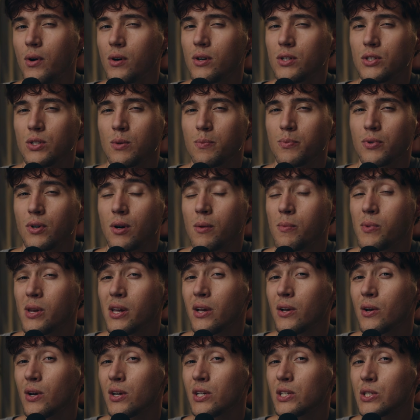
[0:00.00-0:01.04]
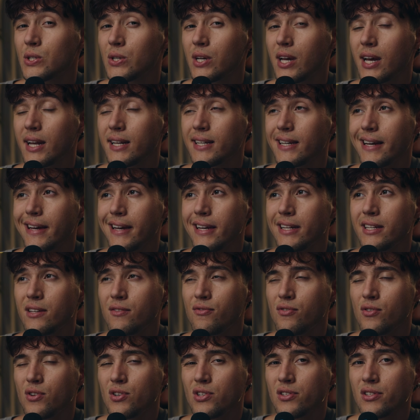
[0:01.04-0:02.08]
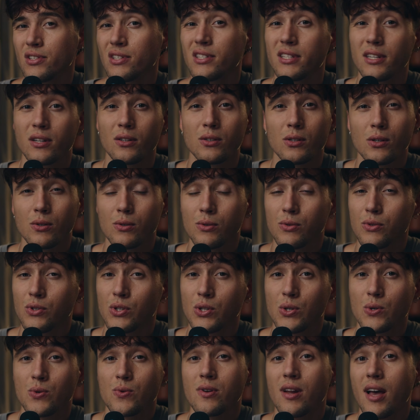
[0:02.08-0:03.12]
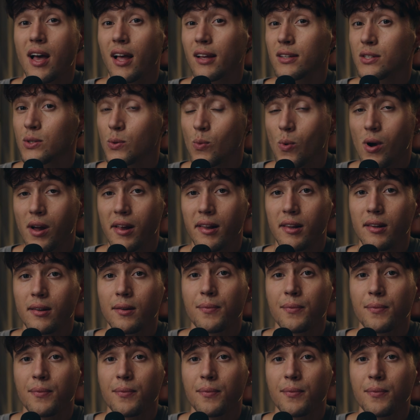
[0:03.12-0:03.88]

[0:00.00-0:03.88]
also probably going to get a Diffusion 0 soon as well.